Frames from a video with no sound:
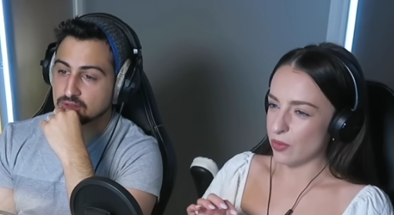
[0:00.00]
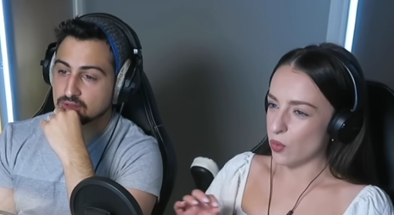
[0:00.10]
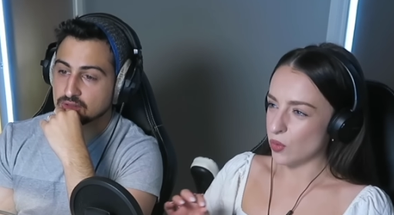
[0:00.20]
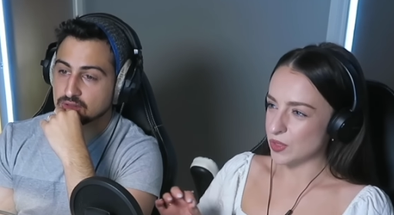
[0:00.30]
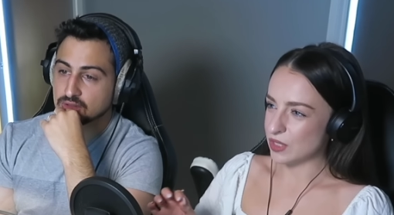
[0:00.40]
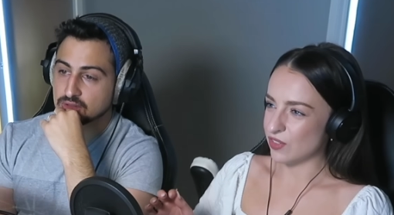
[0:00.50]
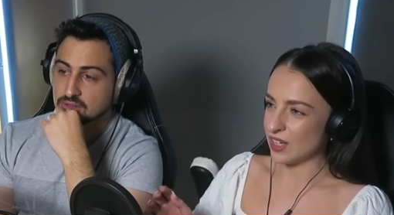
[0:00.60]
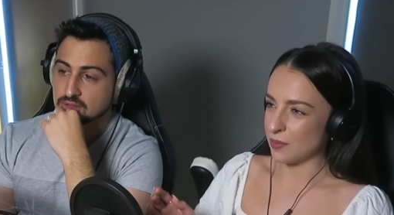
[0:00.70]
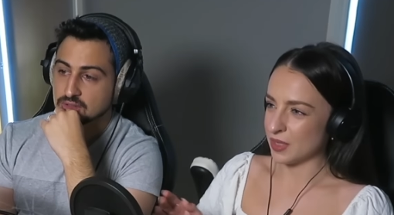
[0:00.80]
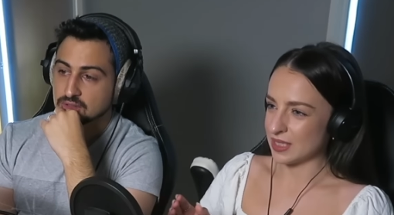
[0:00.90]
Speaker 1: Thor's
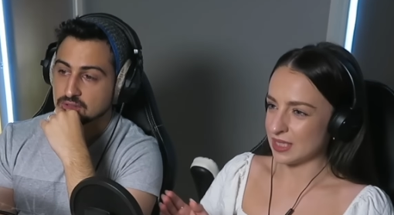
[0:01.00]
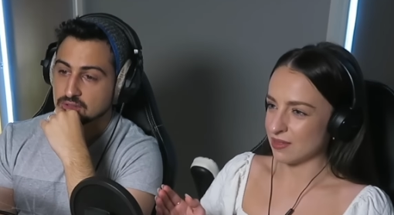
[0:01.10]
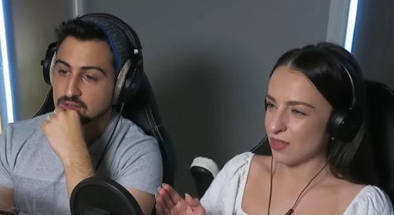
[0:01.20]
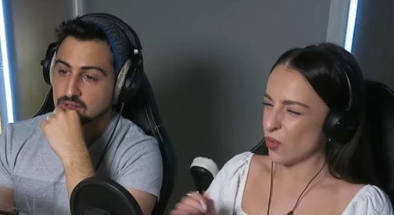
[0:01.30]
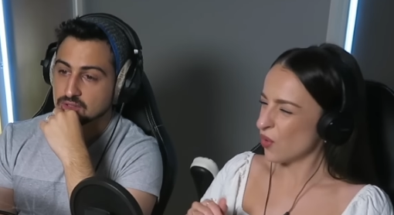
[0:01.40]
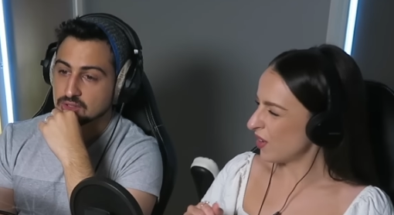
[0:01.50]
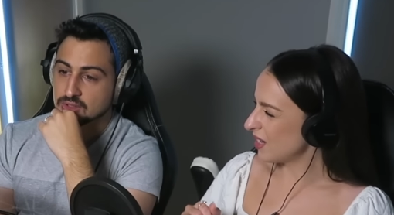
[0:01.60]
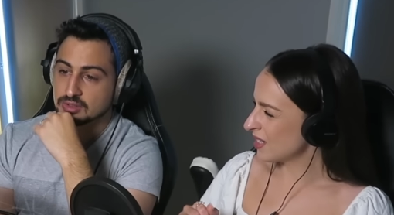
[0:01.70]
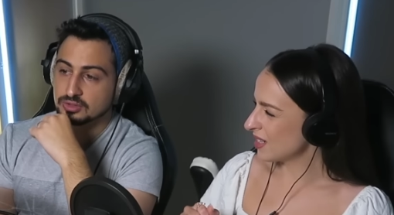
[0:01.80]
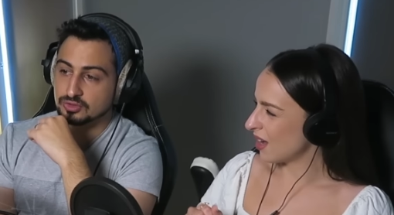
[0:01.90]
Finn, I'm guessing.
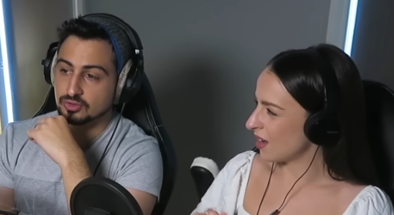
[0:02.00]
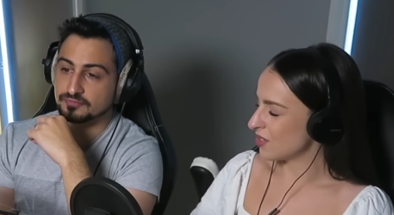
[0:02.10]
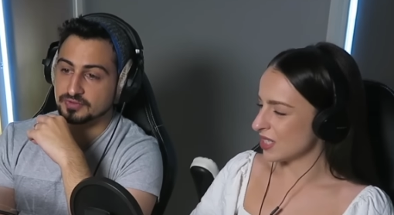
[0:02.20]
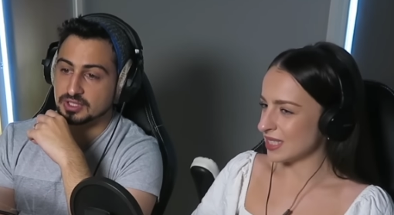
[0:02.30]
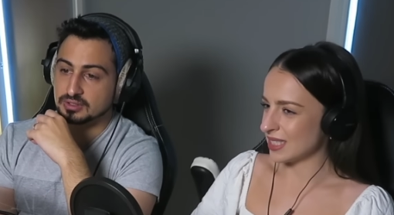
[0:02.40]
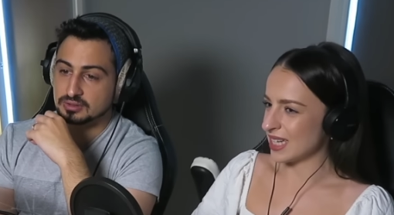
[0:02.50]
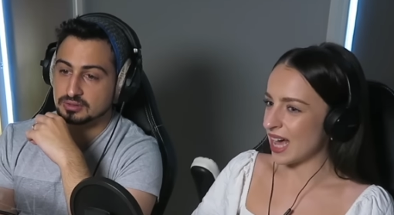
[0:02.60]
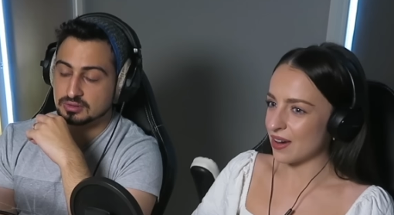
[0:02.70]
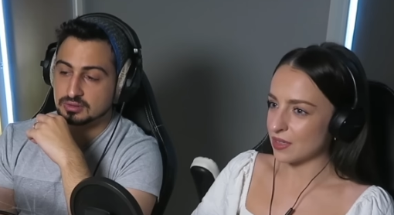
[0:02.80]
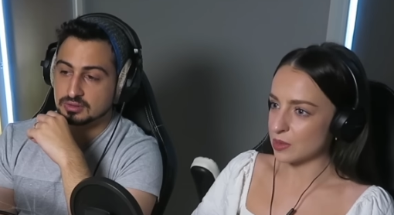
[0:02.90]
Thorfinn? Thorfinn. After his
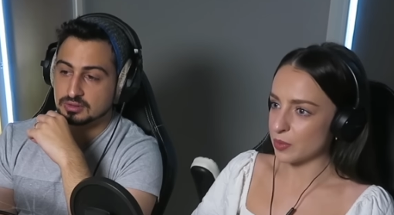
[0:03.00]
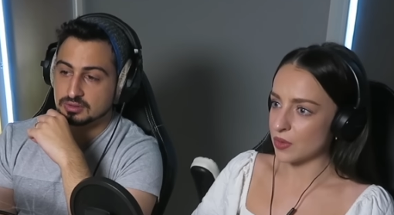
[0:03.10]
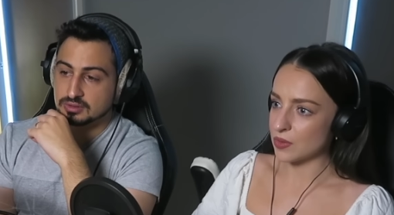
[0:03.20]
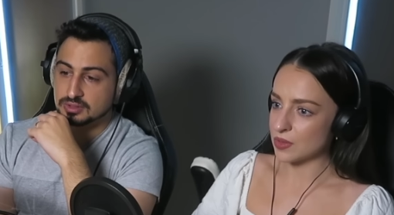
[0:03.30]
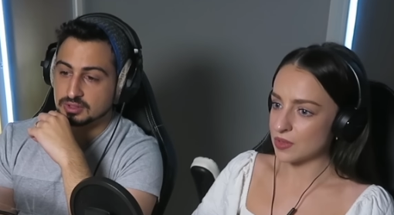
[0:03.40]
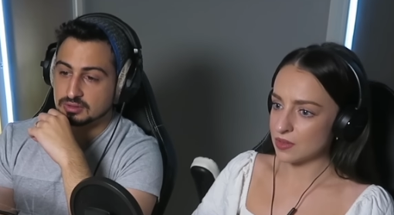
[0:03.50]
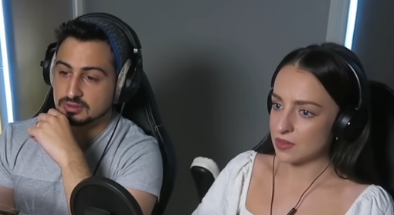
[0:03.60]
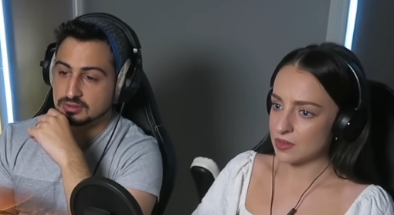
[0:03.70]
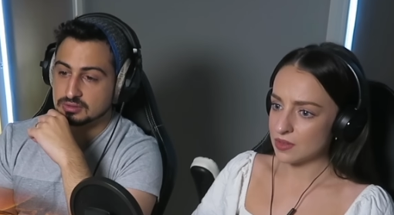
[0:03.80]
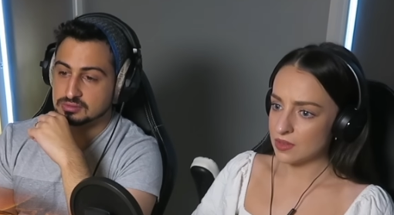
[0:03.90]
dad, I suppose.
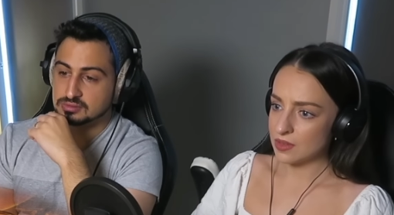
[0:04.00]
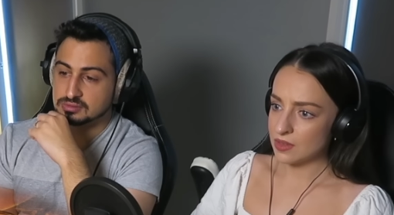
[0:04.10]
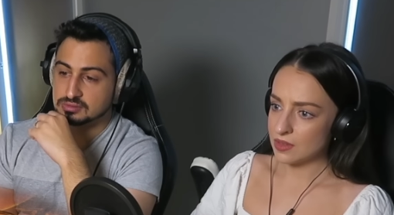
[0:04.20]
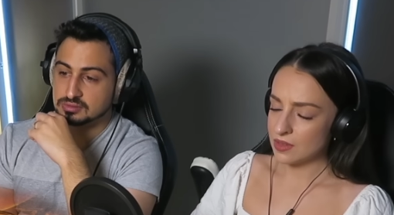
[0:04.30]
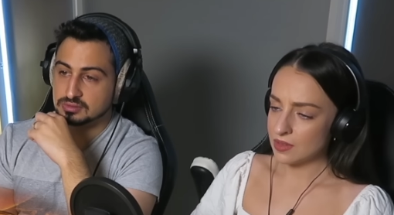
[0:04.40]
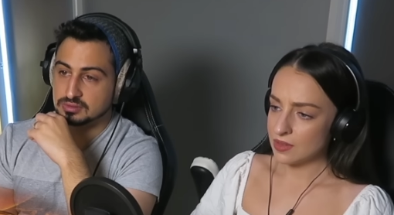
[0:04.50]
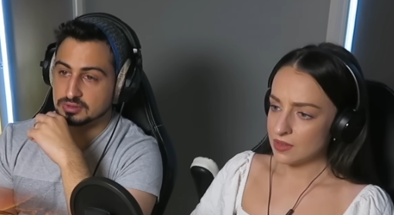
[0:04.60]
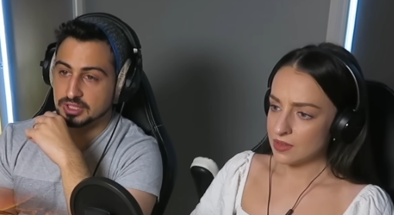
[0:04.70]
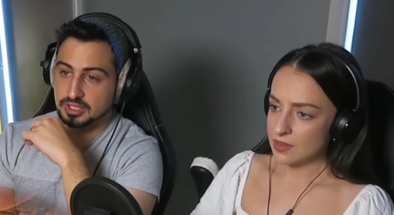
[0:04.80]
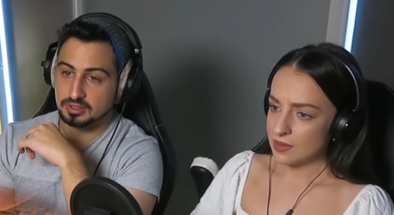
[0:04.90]

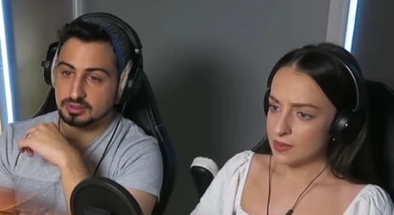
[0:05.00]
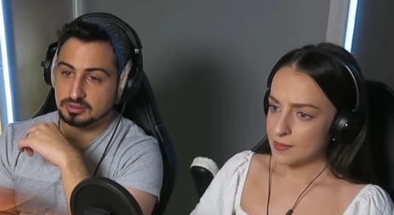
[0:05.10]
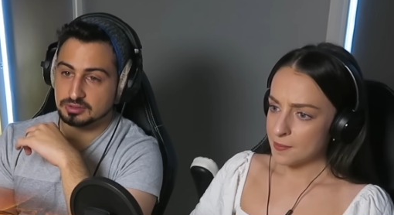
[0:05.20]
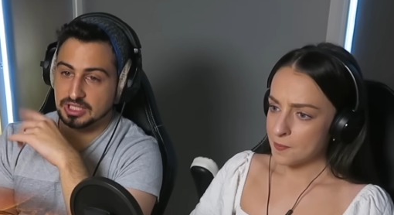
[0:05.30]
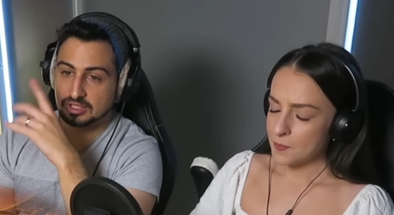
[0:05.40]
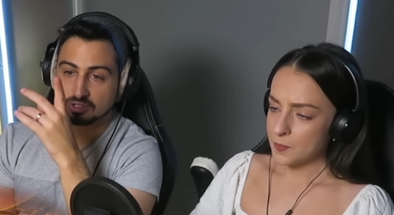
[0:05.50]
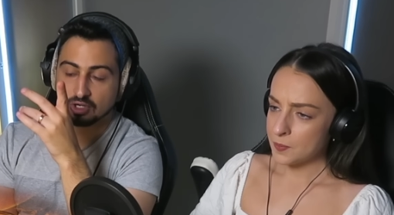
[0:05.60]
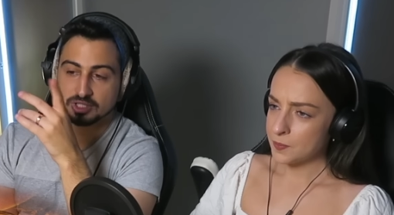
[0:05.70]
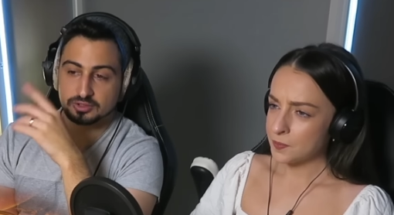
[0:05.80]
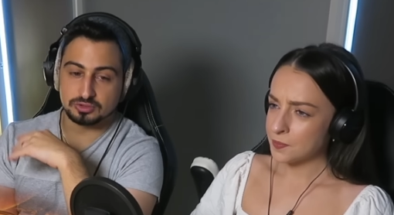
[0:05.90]
Speaker 2: Yeah, that
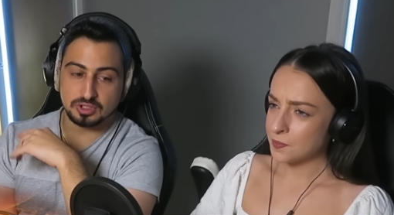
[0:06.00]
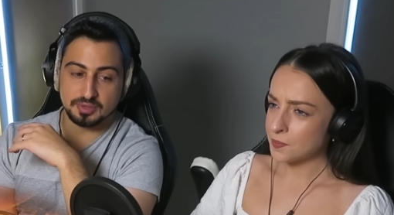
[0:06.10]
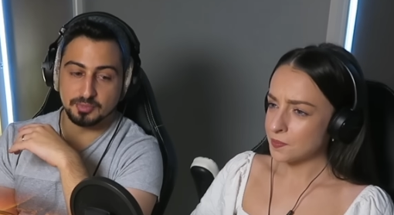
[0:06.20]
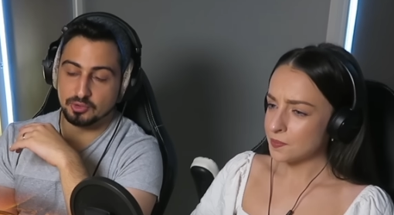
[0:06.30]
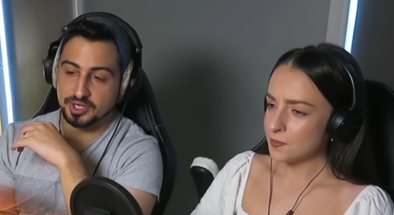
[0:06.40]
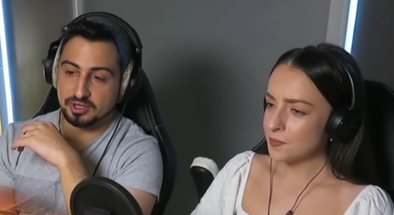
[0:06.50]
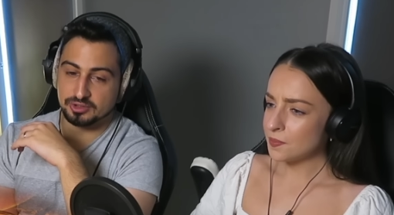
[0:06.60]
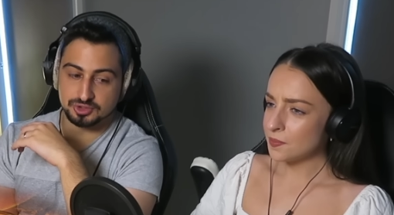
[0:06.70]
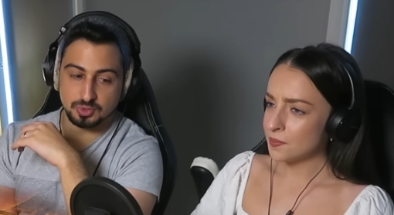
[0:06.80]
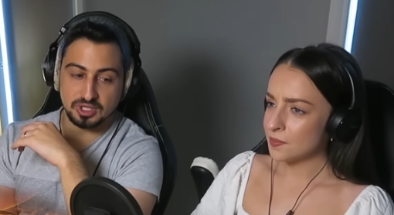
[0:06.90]
kind of looked like Maria
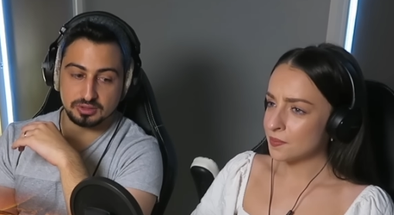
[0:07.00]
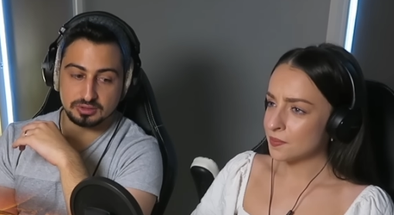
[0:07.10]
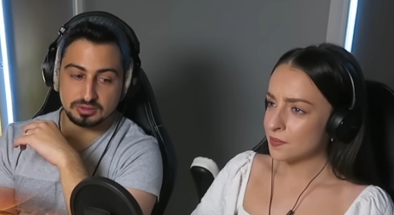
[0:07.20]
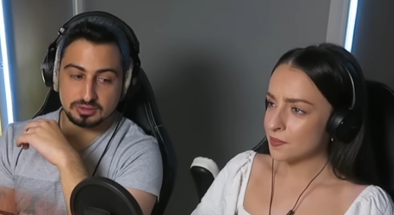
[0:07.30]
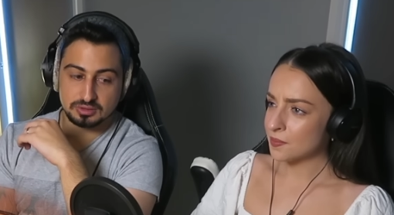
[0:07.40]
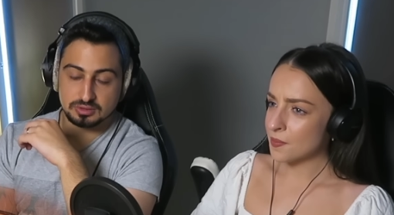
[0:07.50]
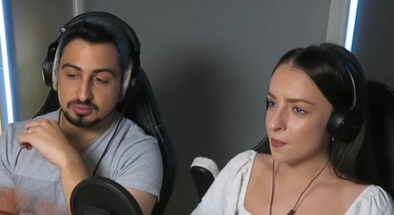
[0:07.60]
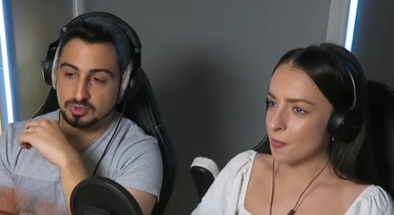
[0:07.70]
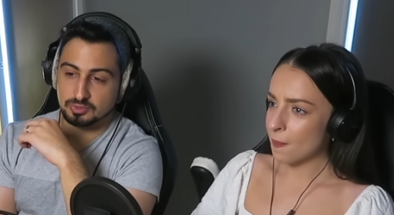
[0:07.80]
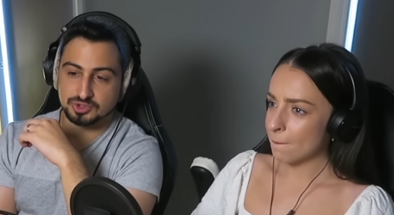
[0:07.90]
as well.
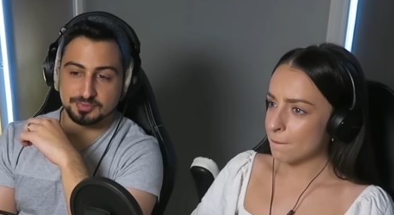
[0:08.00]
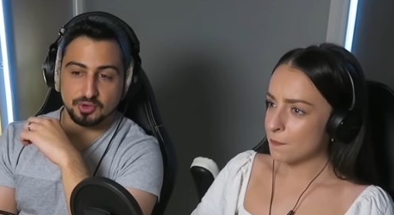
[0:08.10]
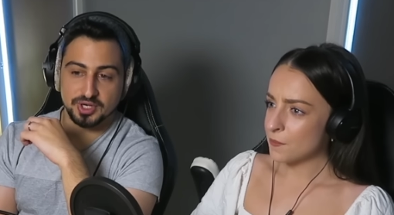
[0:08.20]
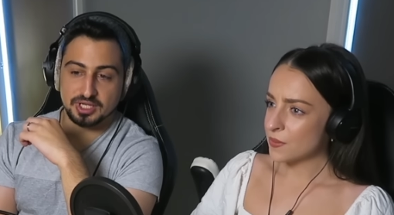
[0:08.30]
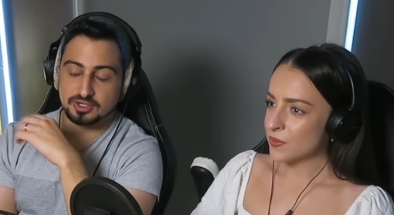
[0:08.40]
Wait, was it Maria?